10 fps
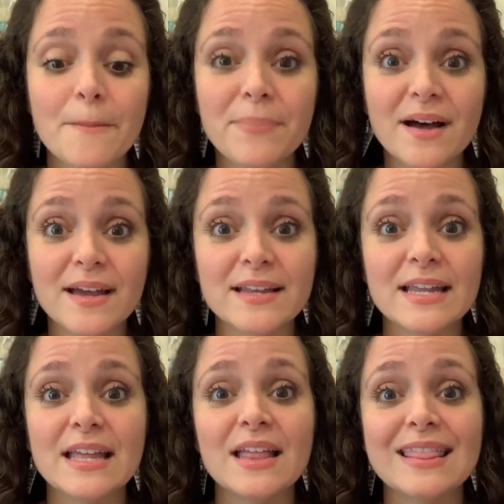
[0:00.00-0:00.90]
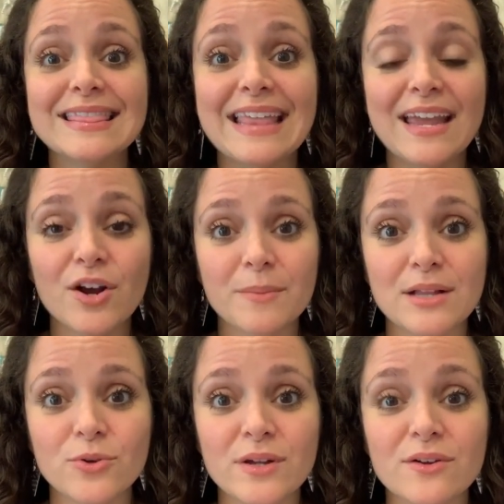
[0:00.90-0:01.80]
But they are my
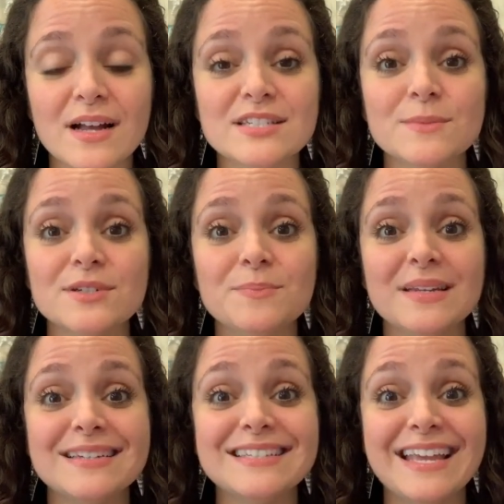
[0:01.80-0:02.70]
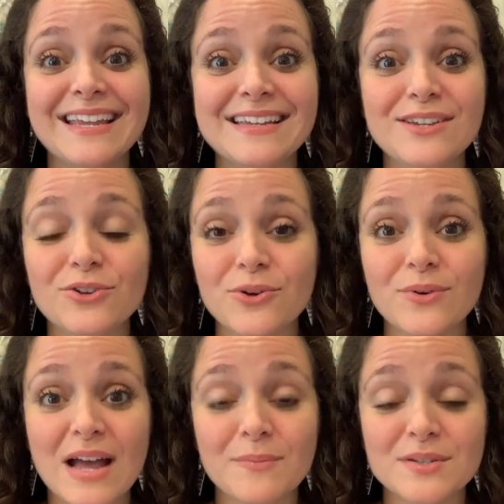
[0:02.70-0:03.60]
loyal customers because they,
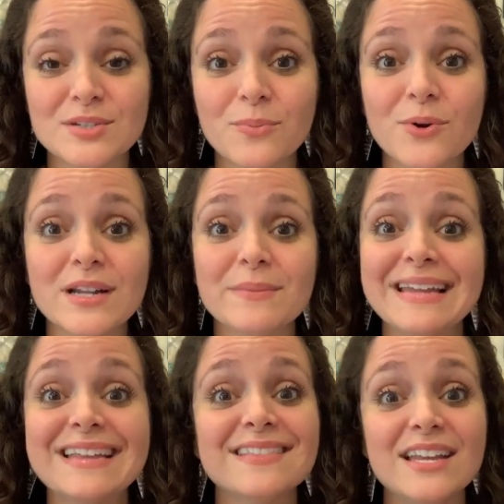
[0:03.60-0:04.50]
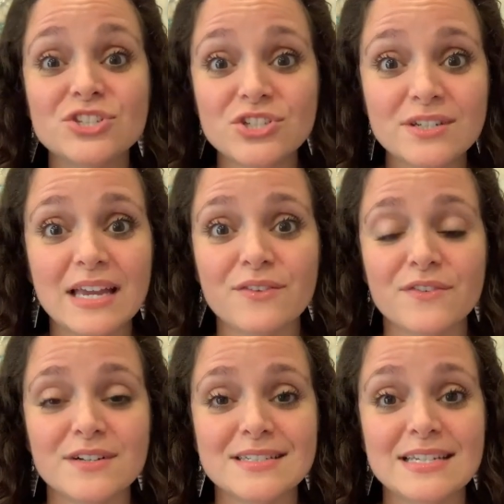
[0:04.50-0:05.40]
have been supporting me. They should get
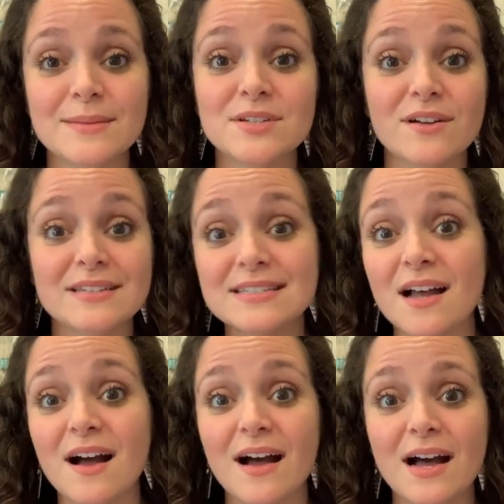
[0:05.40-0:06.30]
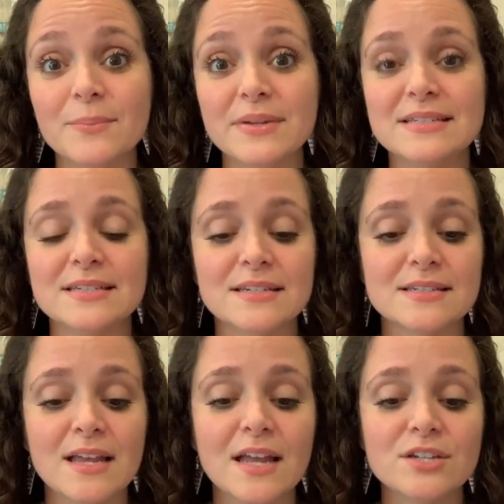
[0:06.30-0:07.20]
first dibs on these hot pieces.
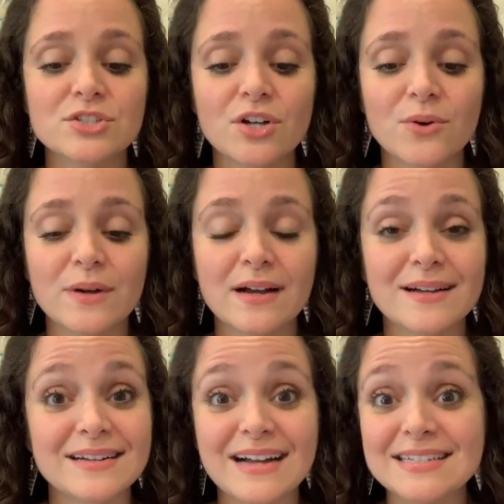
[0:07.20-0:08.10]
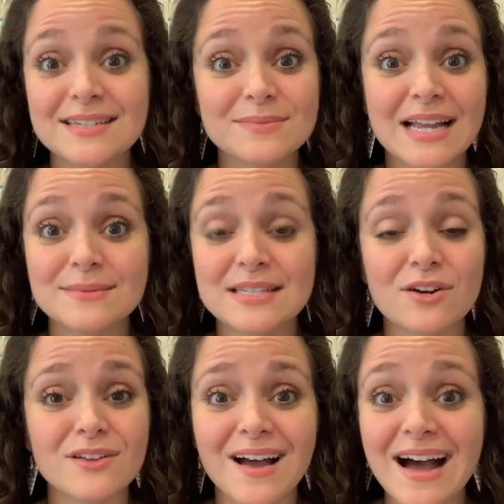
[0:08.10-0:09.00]
So sometimes there
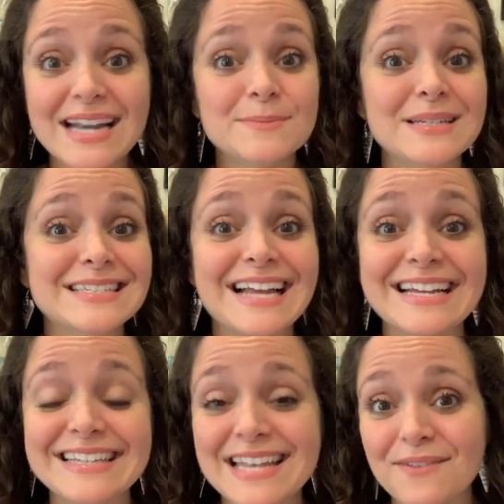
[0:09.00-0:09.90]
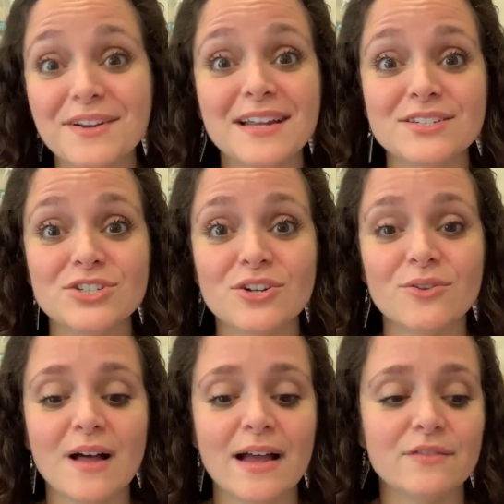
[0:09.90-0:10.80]
are the hottest pieces I never get to show
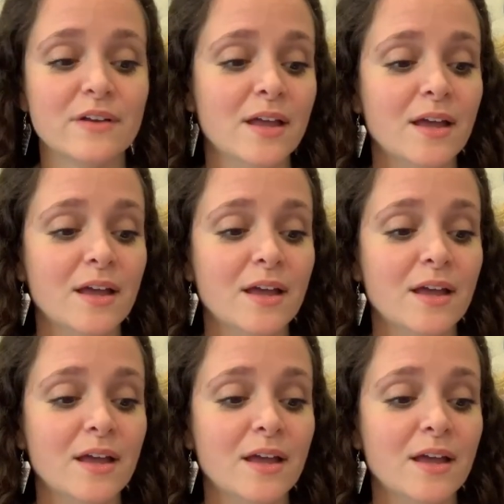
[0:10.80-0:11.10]
live.